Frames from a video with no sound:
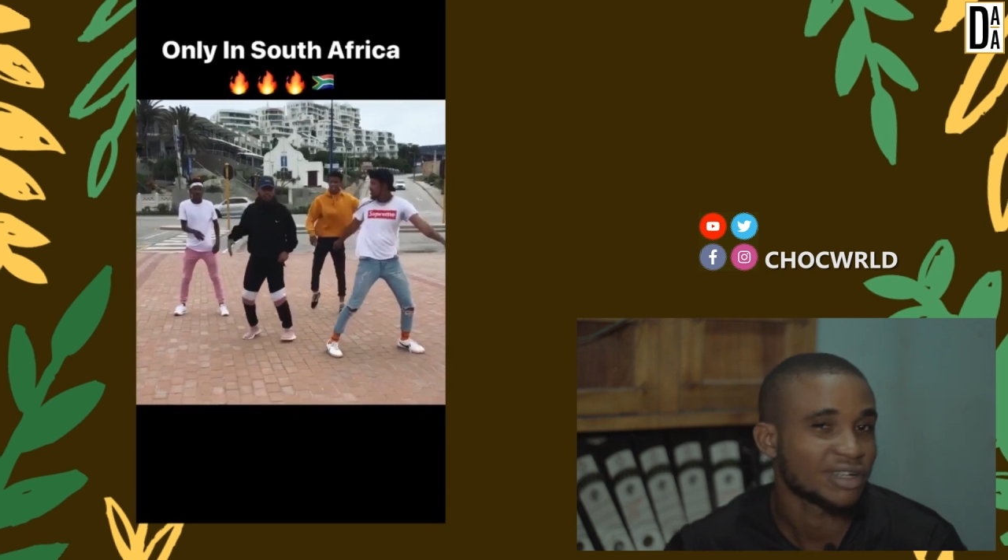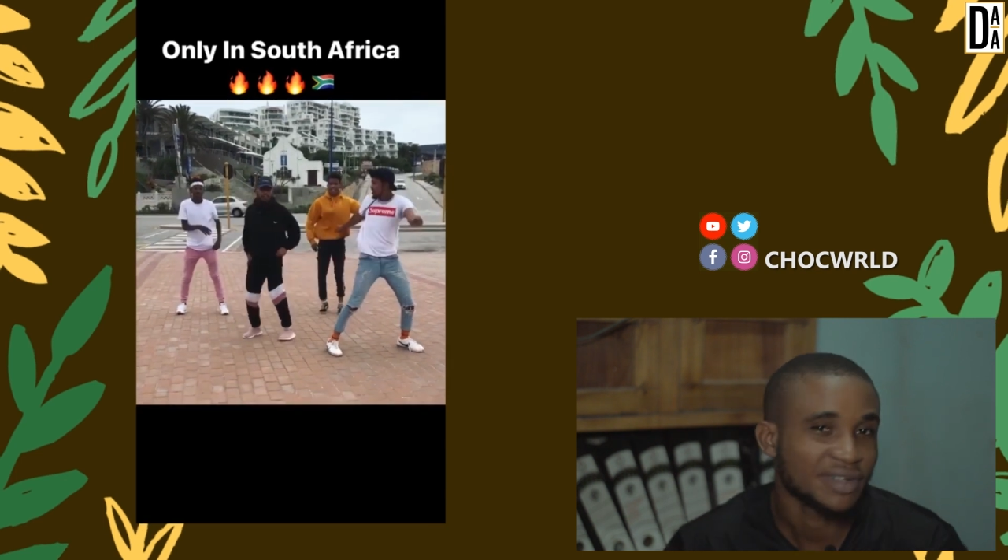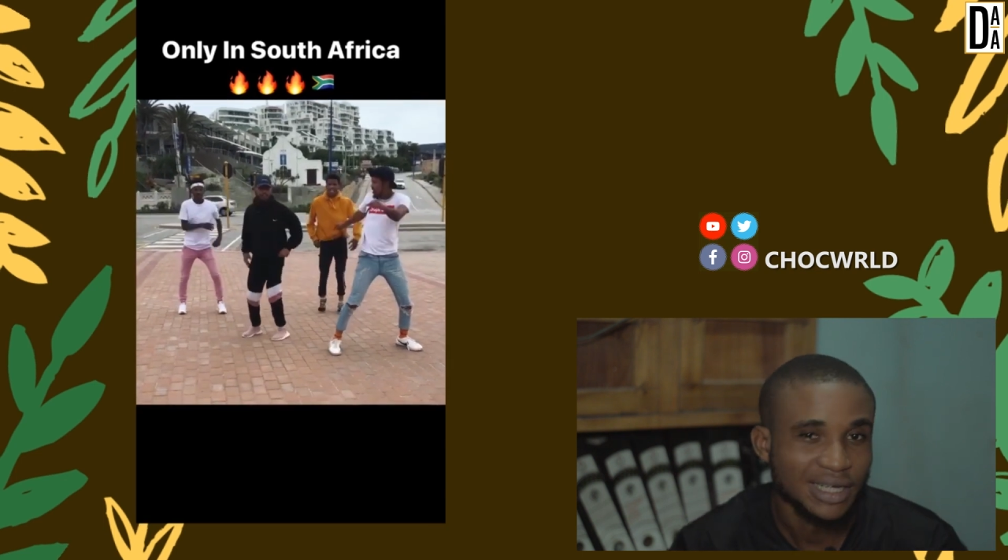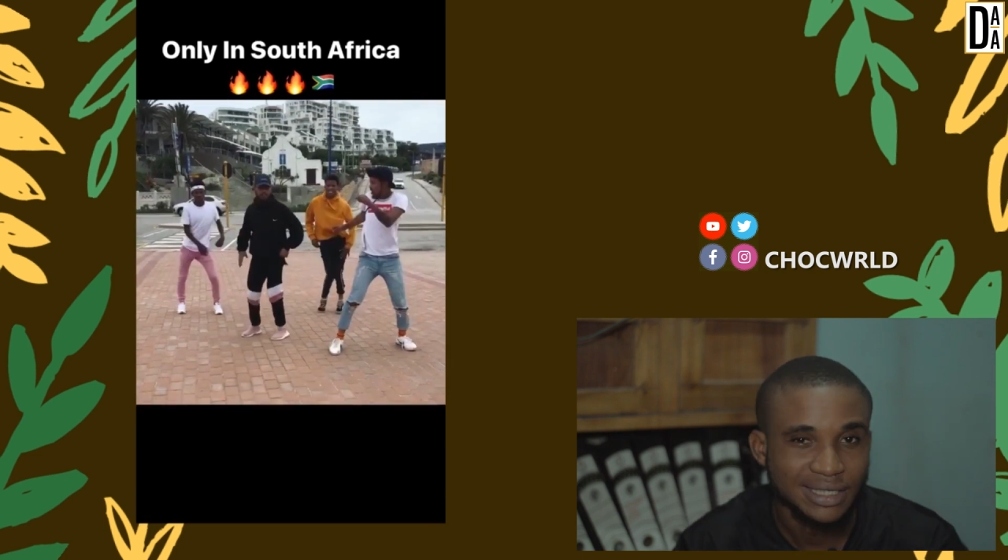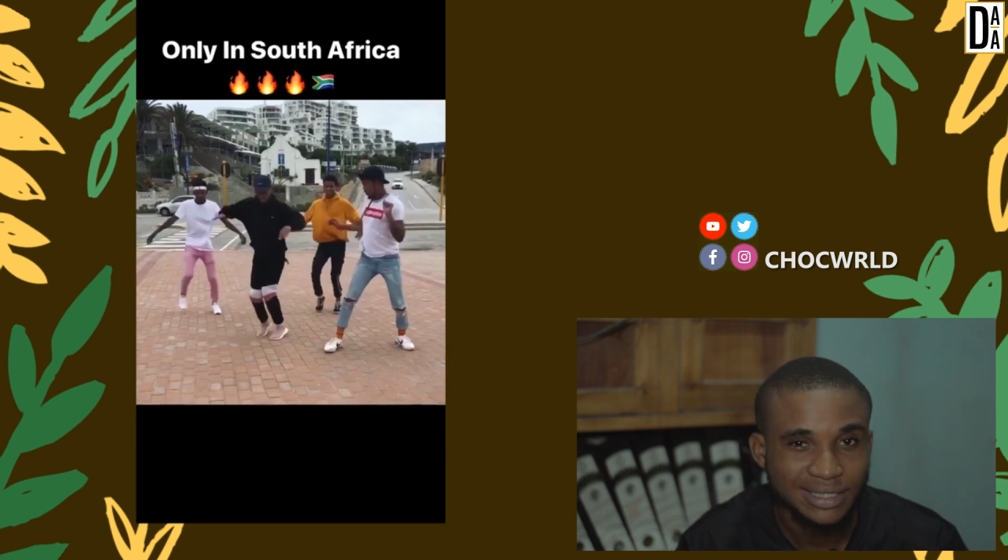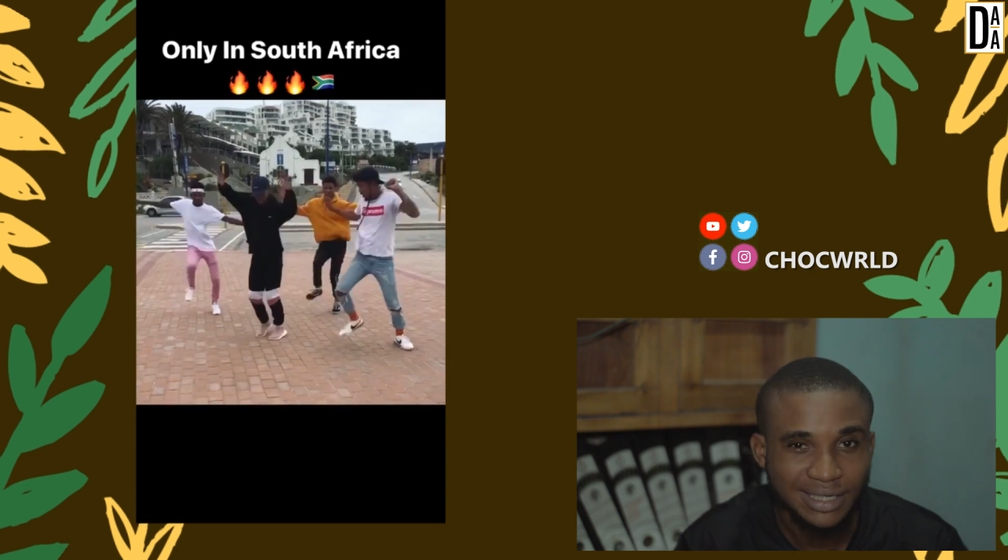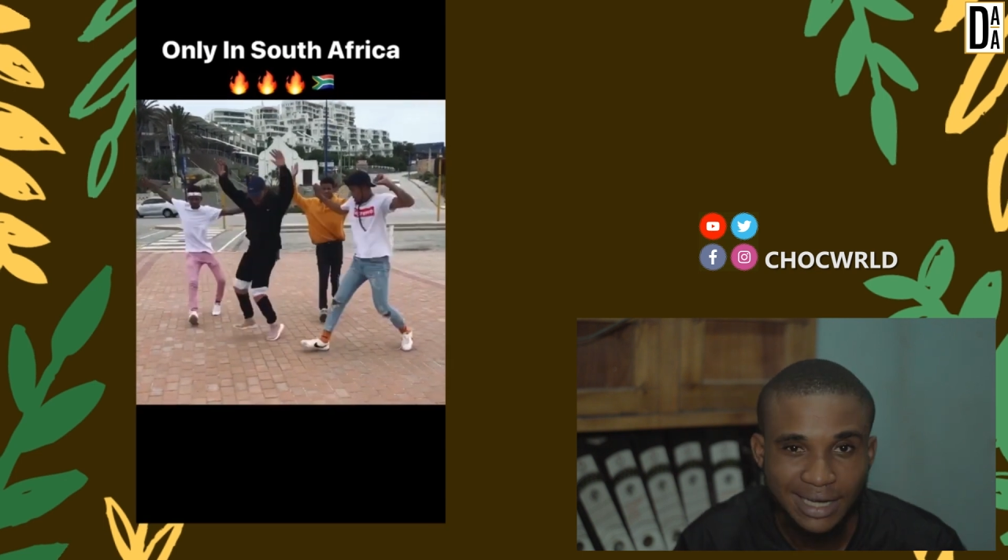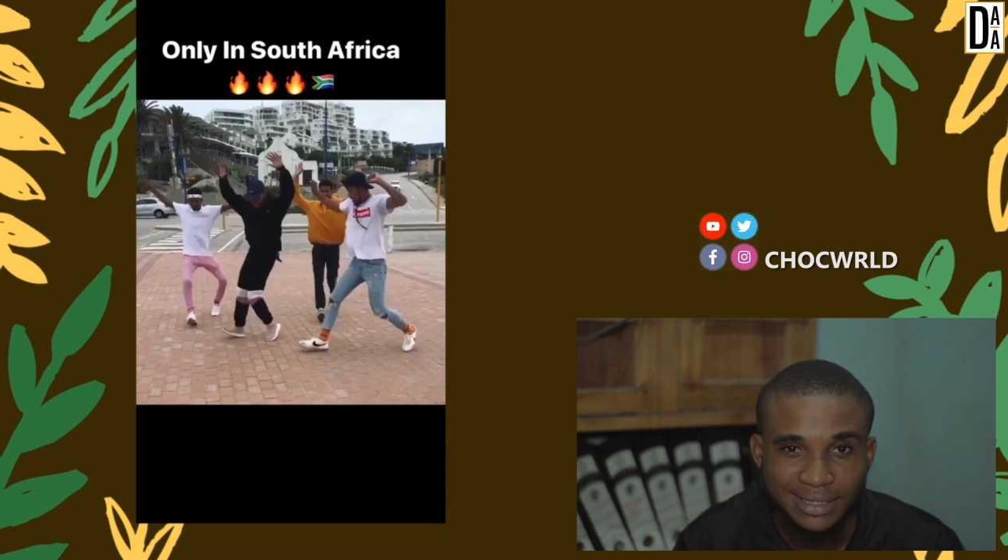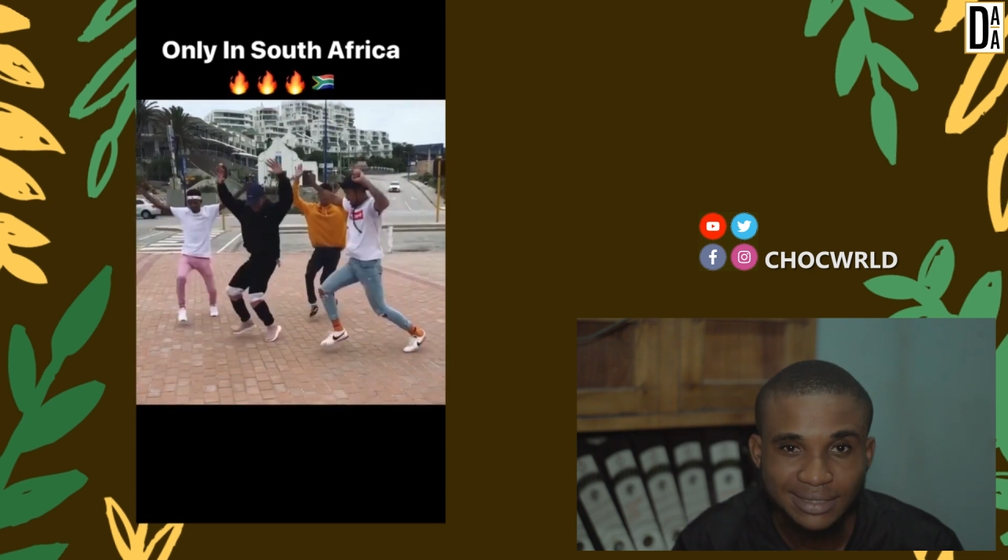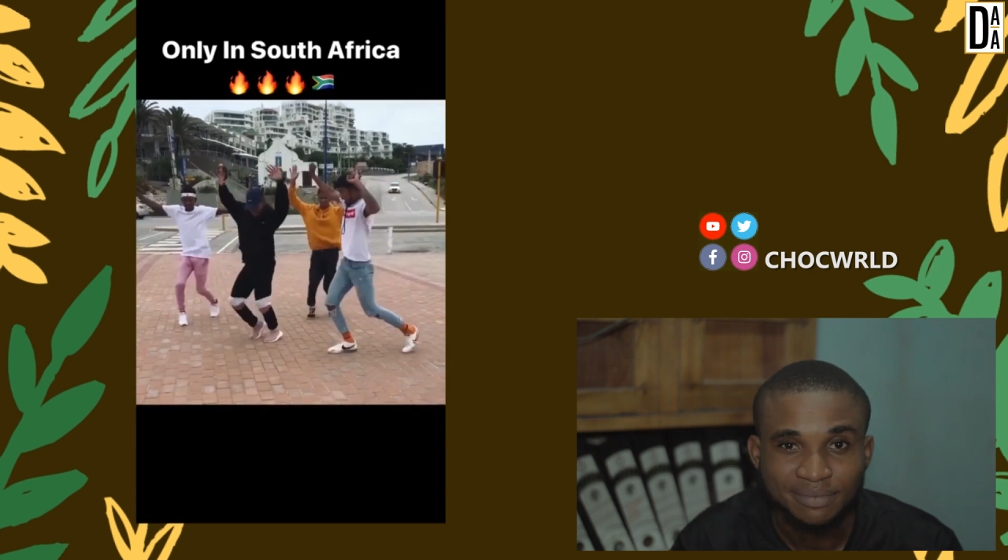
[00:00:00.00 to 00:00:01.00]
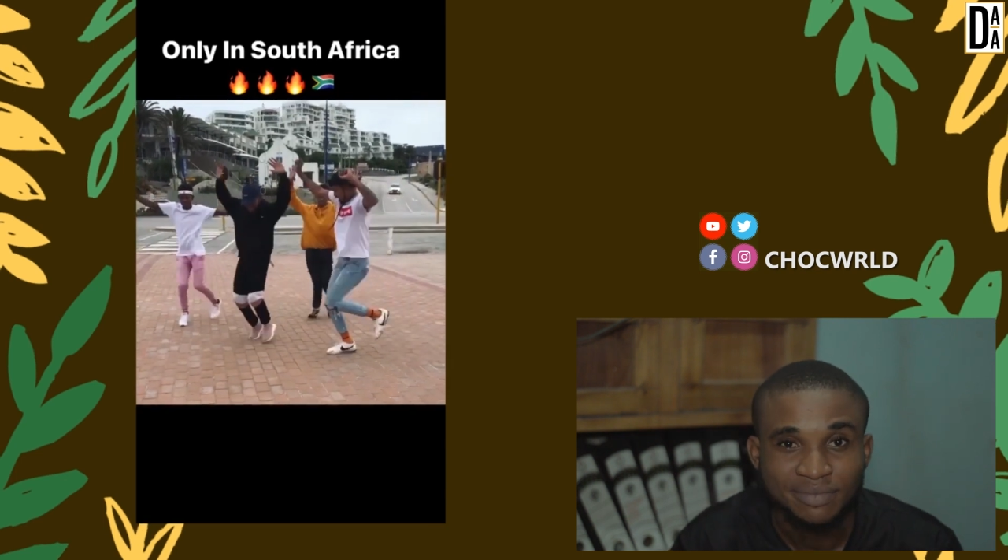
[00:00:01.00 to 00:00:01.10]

African guys